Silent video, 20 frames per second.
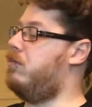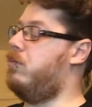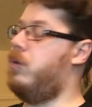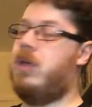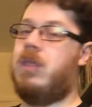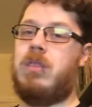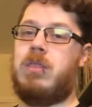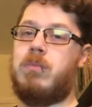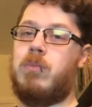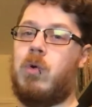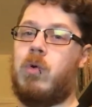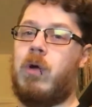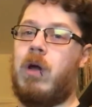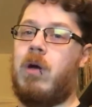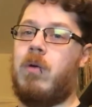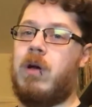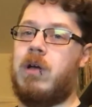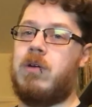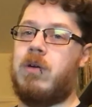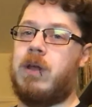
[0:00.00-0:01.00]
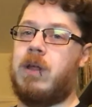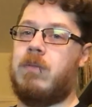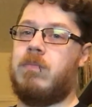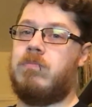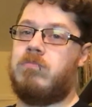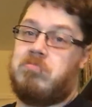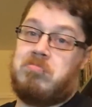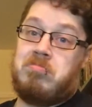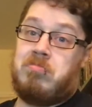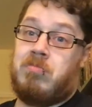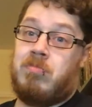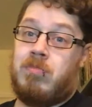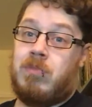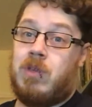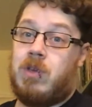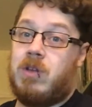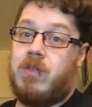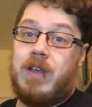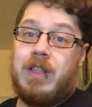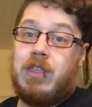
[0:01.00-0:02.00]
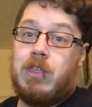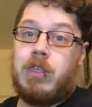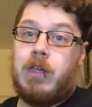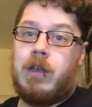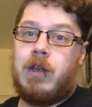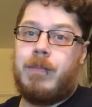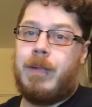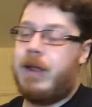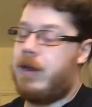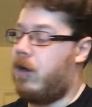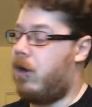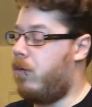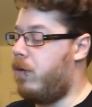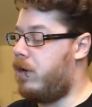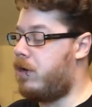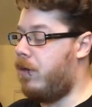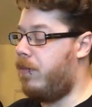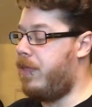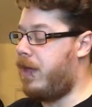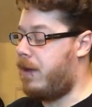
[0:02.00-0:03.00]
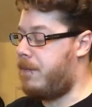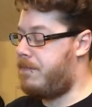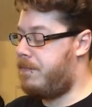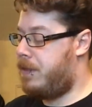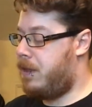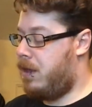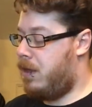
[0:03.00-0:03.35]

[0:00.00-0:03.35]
with more artwork on it? Could have had the Thunderblade artwork on that.